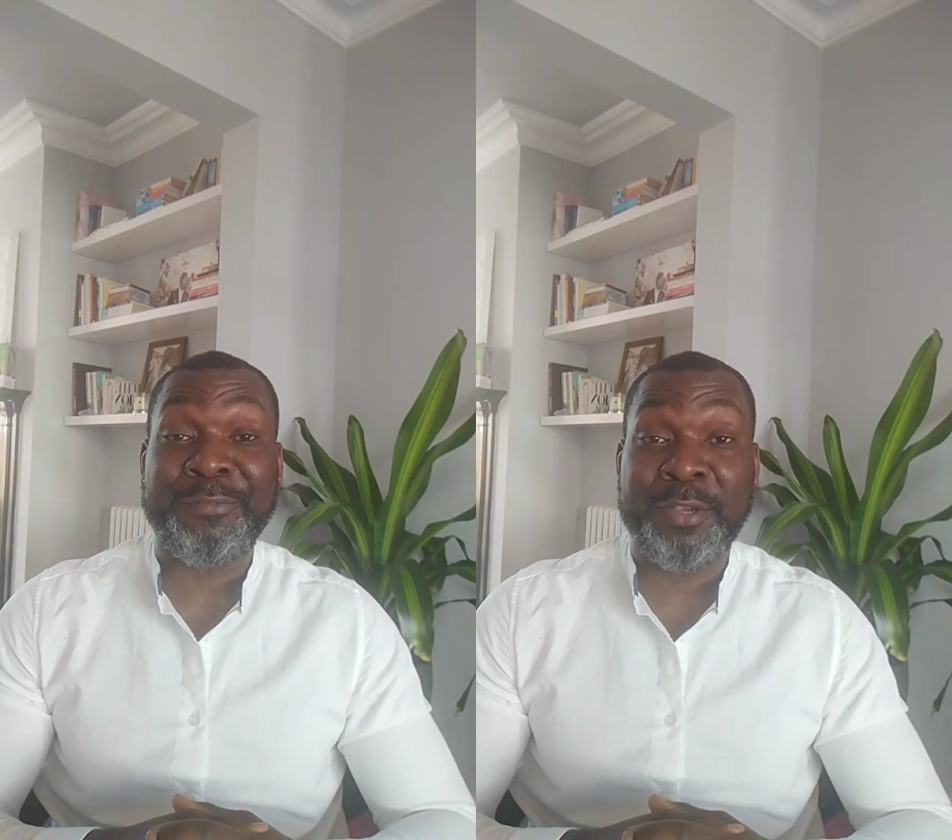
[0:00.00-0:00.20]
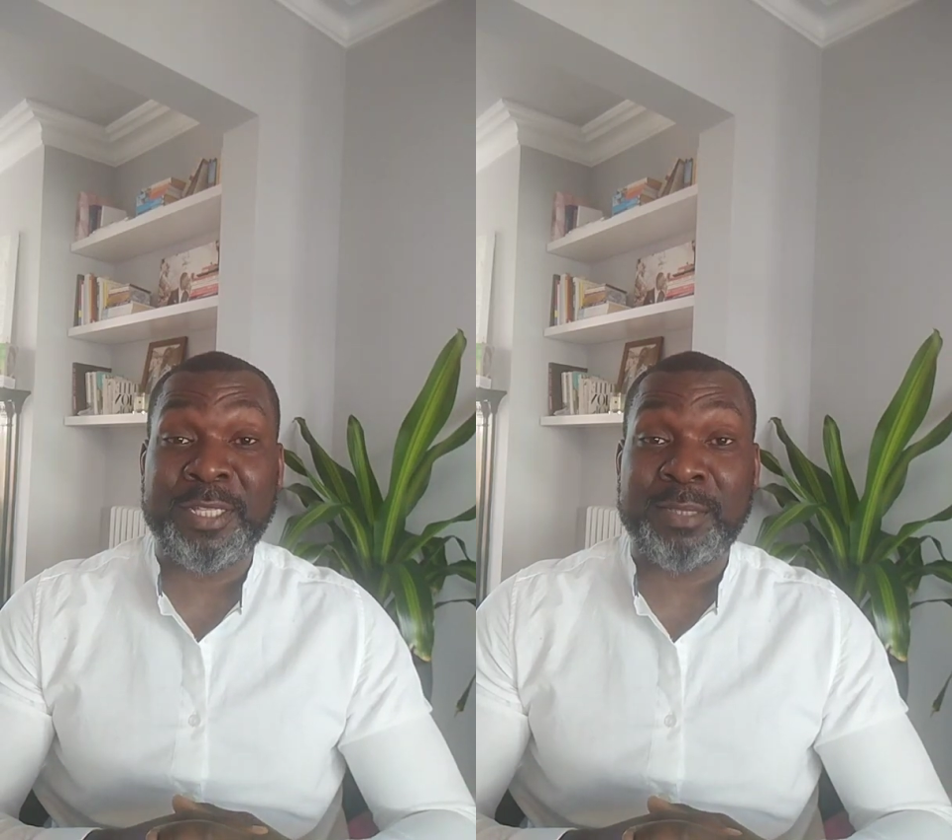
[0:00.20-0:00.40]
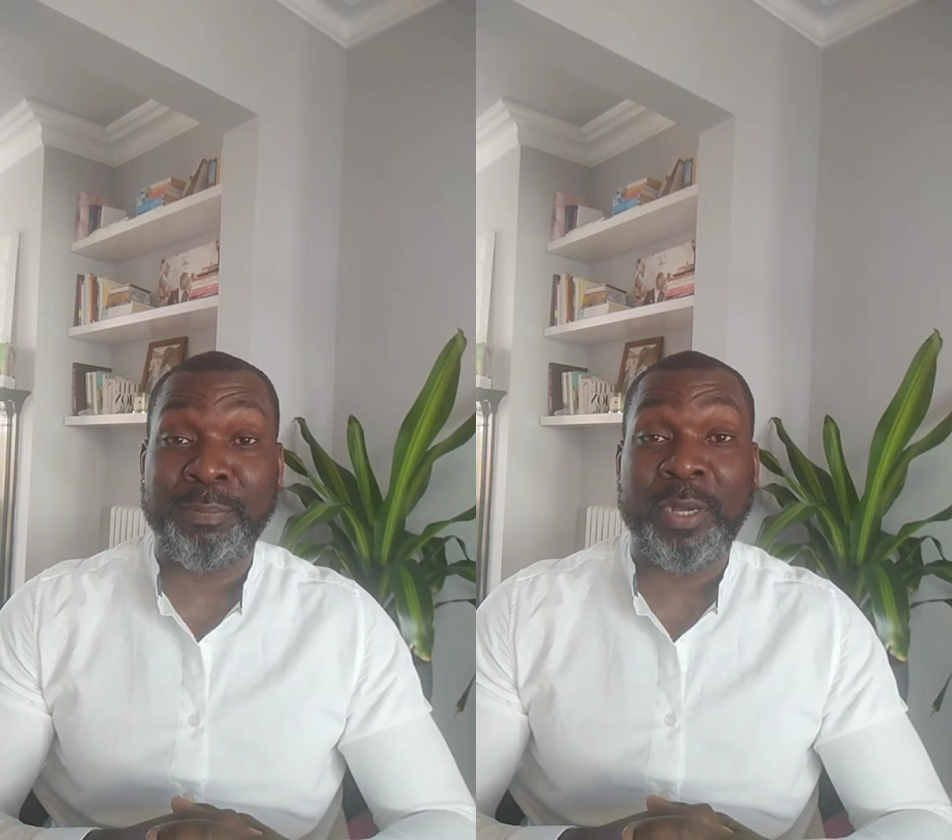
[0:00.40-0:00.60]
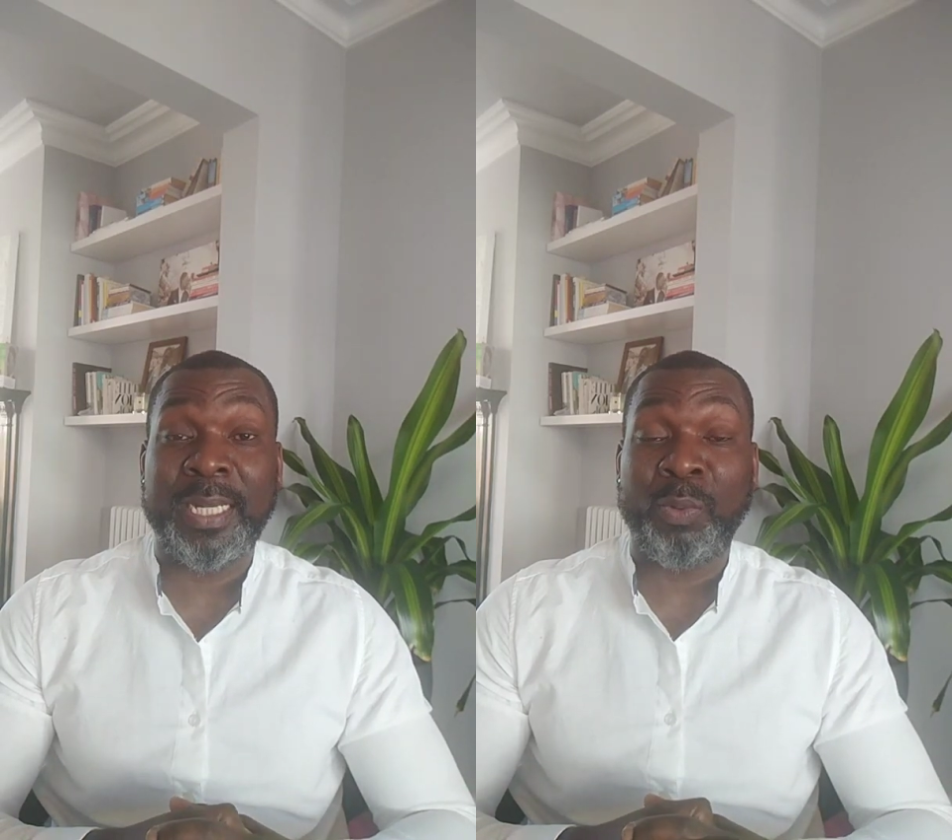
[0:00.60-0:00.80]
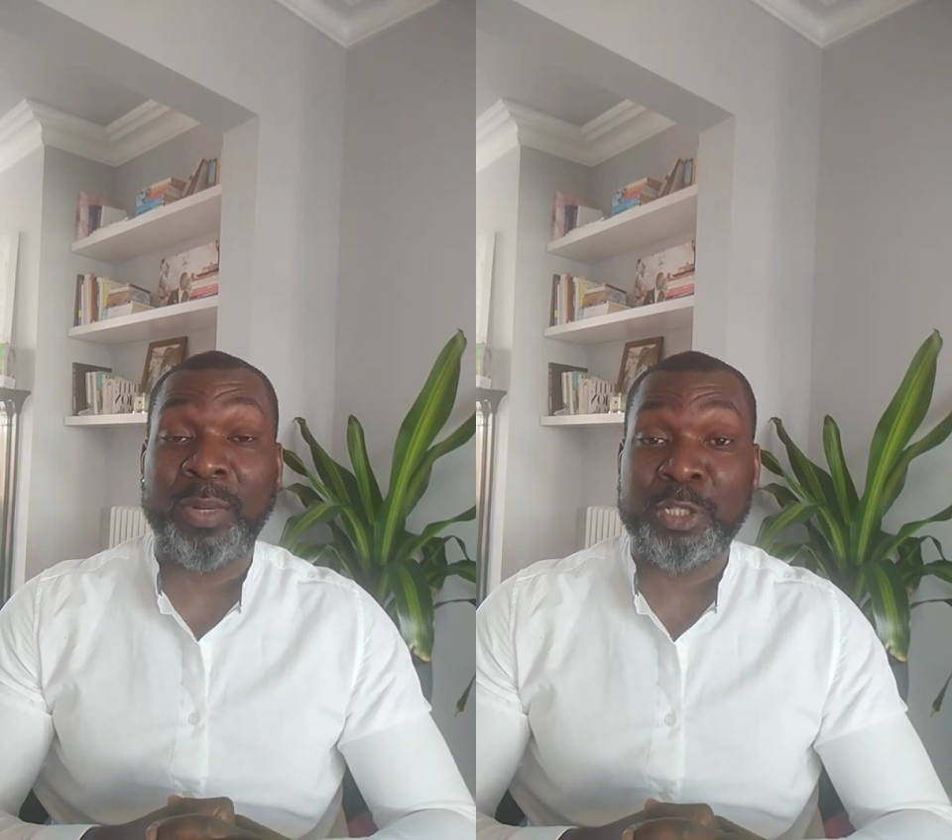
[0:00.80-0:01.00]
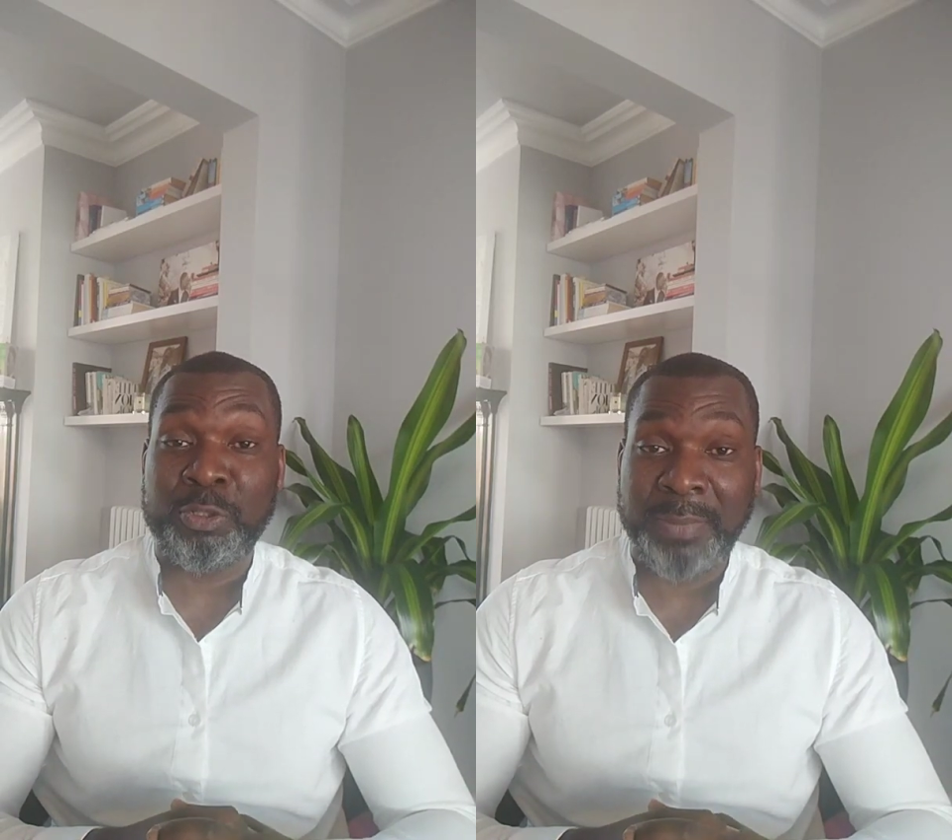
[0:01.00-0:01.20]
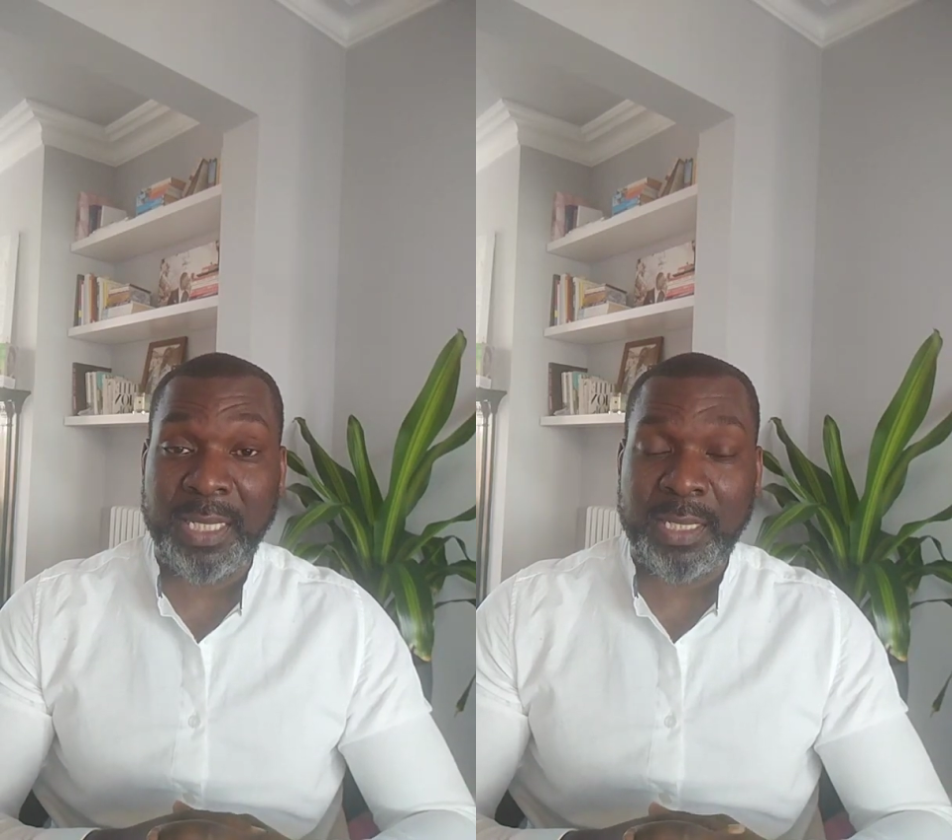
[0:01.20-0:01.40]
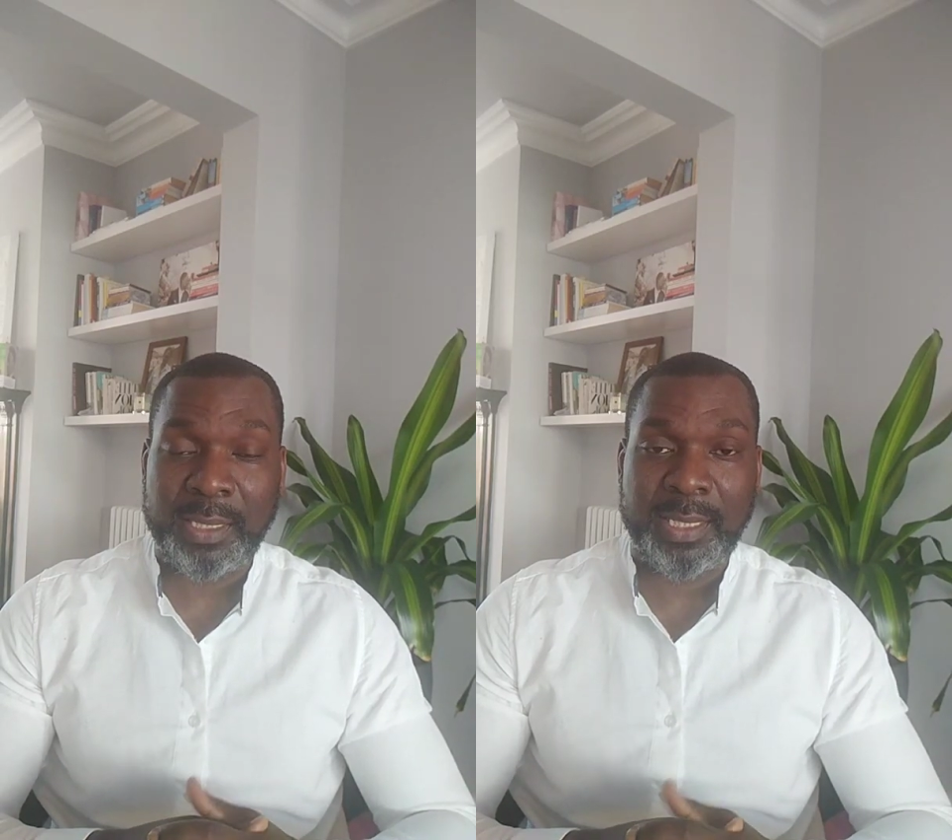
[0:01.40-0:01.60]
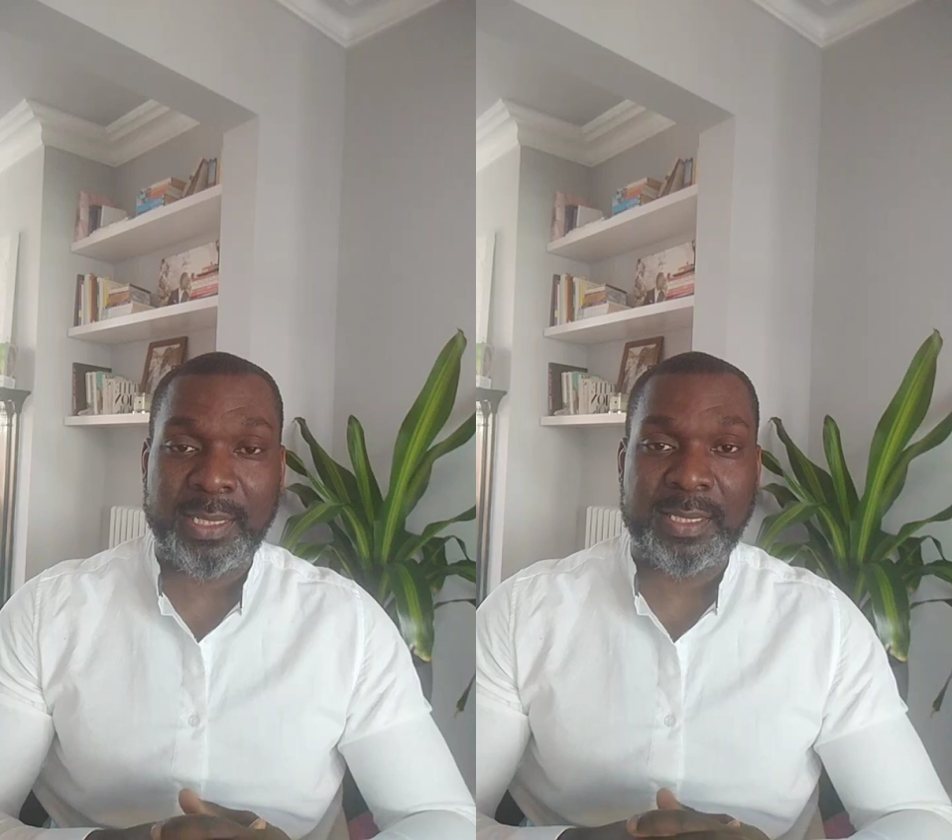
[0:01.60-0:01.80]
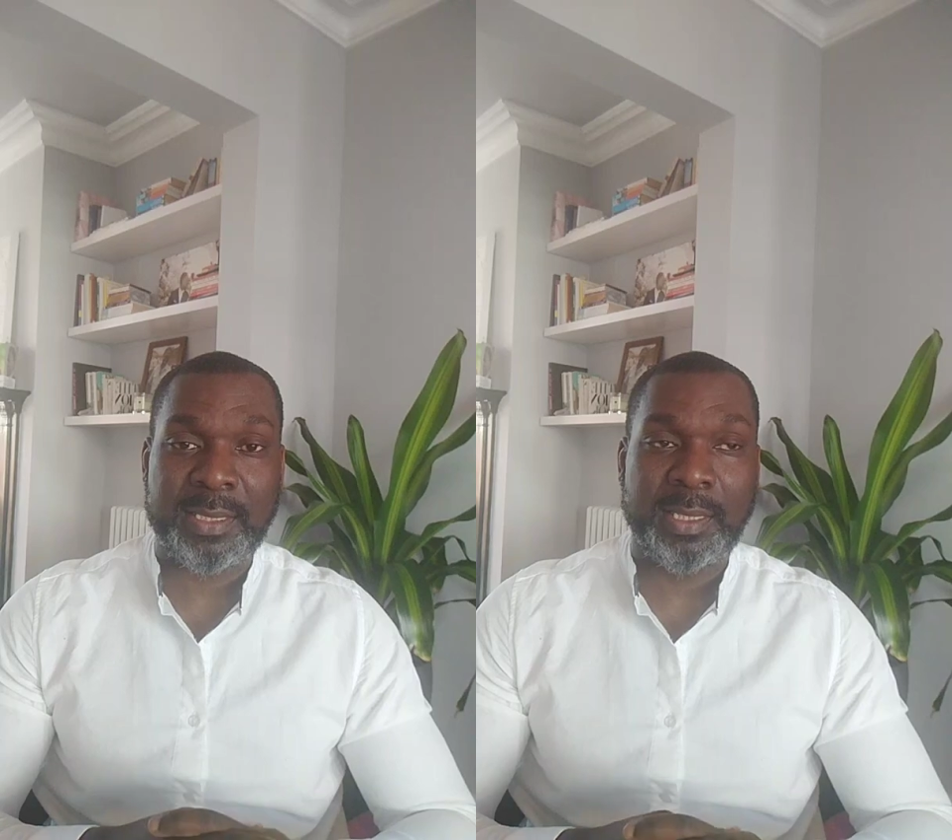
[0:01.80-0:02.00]
first point I wanted to make in
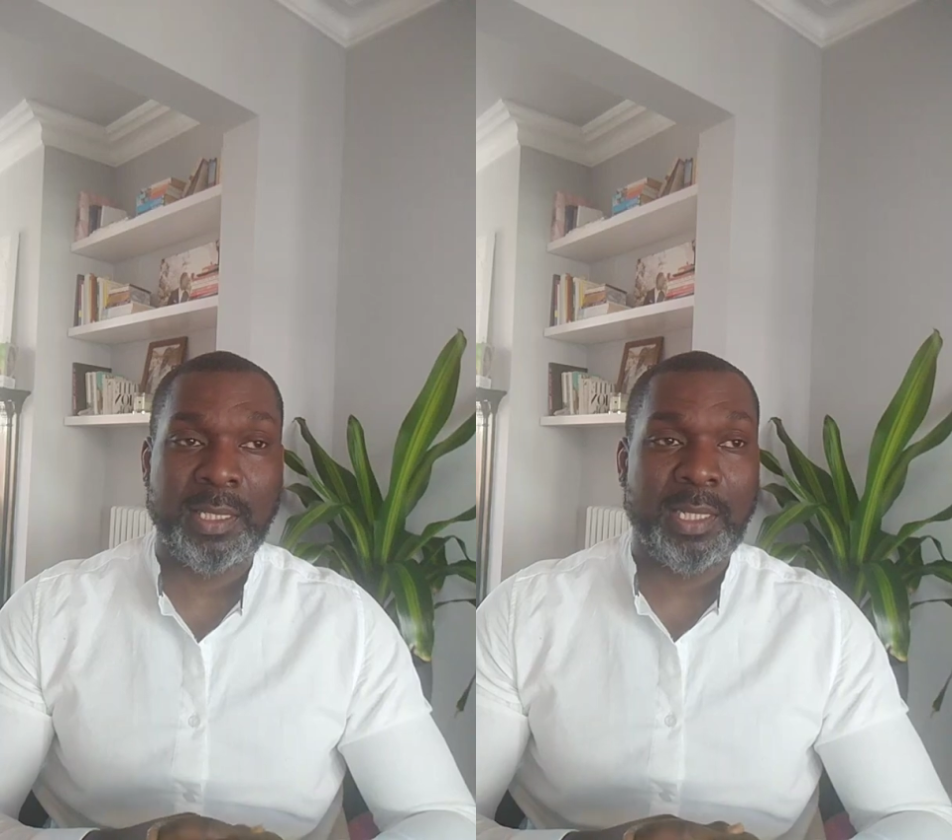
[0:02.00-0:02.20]
this